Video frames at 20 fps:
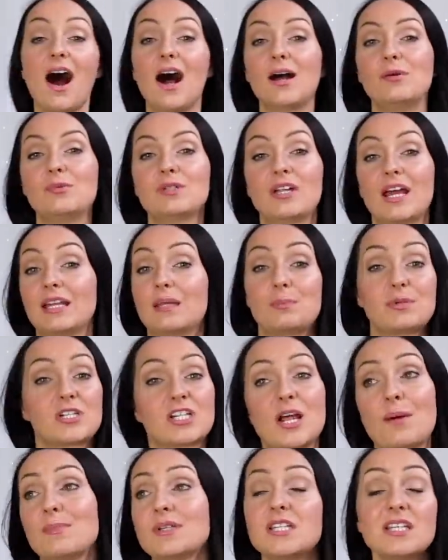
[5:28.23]
I would get the
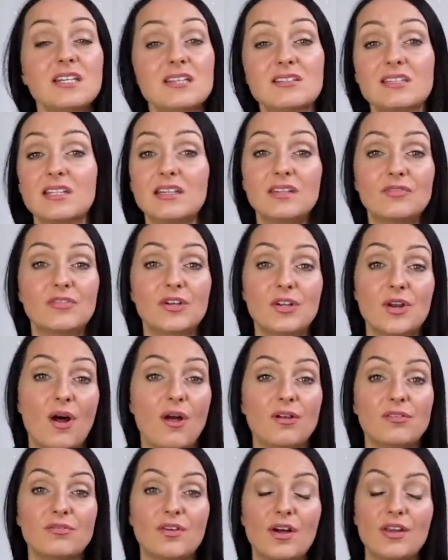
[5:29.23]
Pochette Metis even
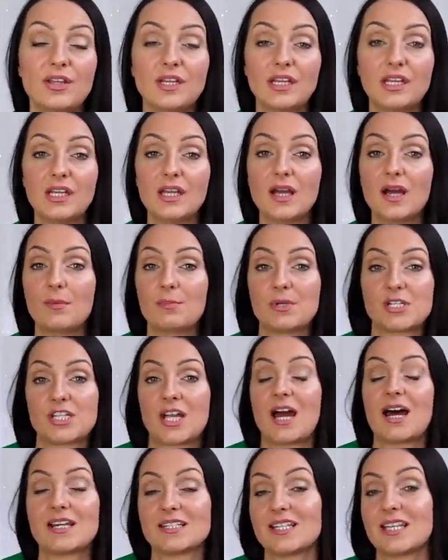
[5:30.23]
over the uh,
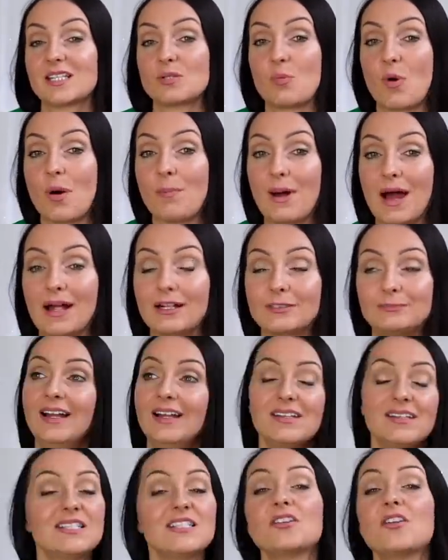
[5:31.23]
Pochette Accessoire bag.
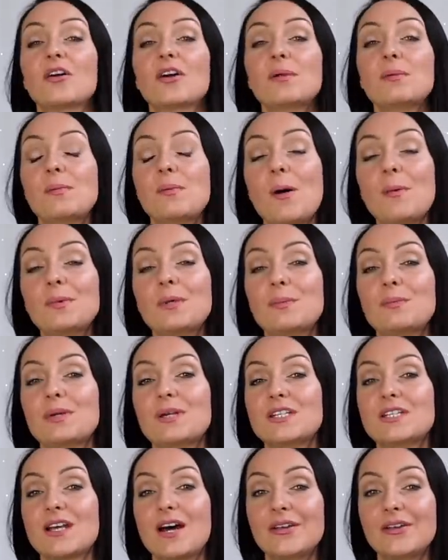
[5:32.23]
This is not going to be popular
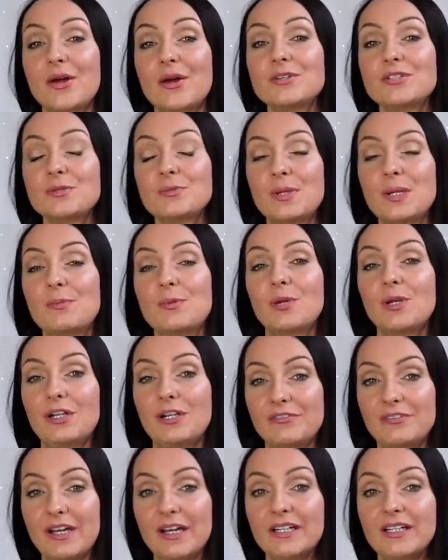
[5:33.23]
because I know some people
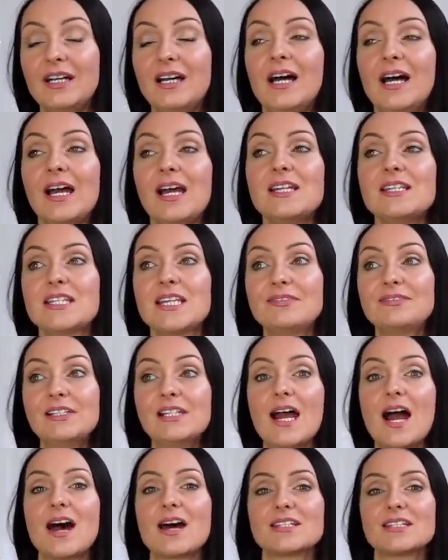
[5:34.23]
love it. It
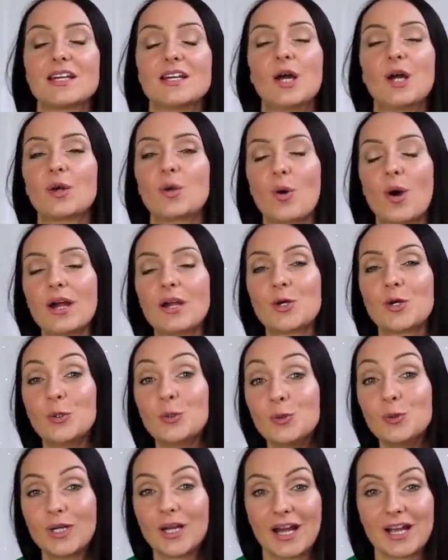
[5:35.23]
definitely has like a, quite a
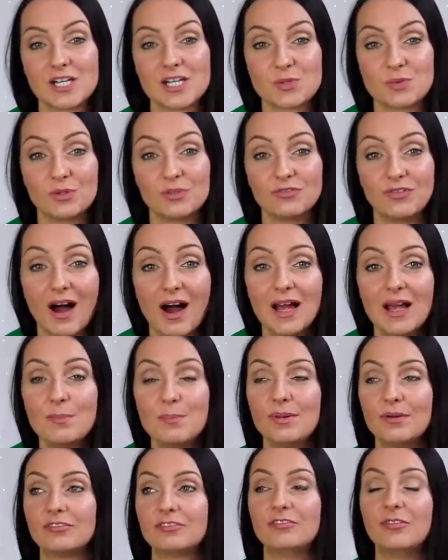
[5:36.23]
cool casual
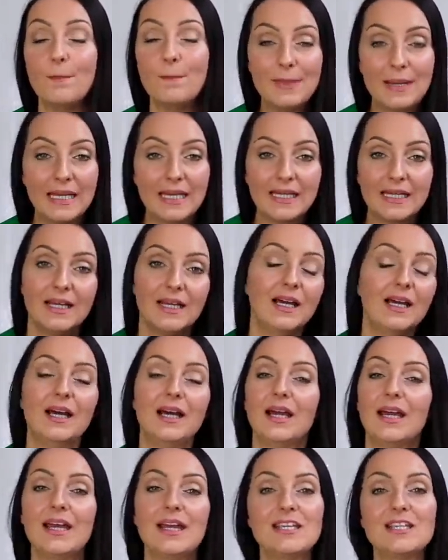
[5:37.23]
vibe, but for me,
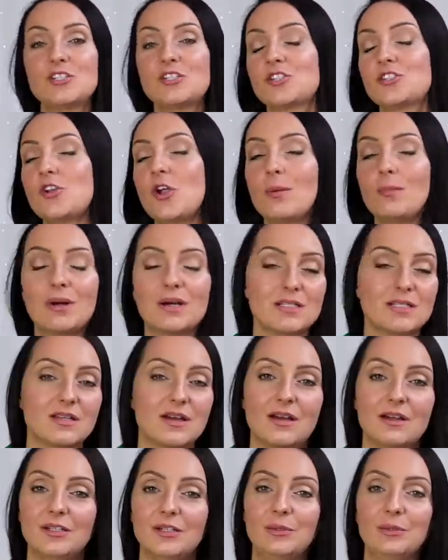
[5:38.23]
it is just not my
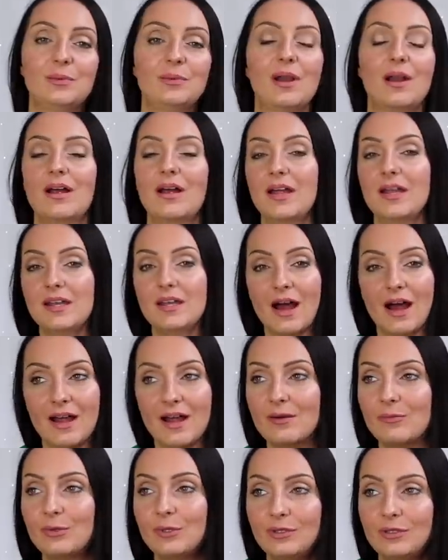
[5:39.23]
style like, and
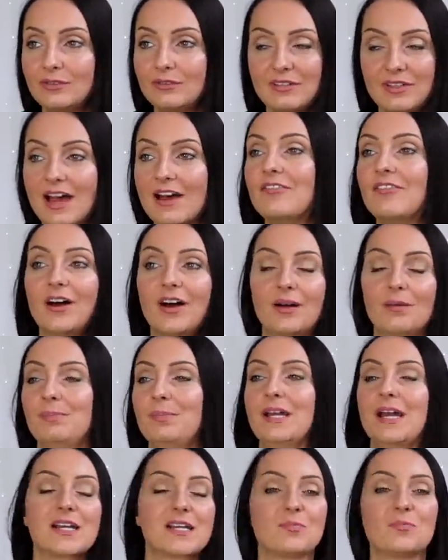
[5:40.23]
I will never
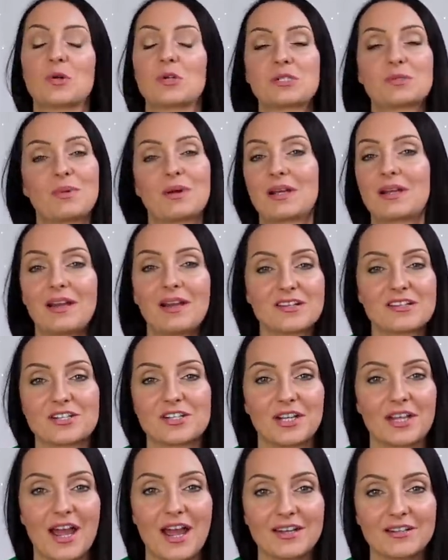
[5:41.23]
be adding one to my
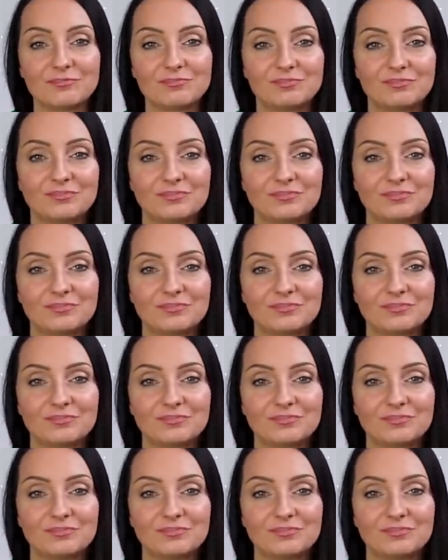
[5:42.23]
collection again.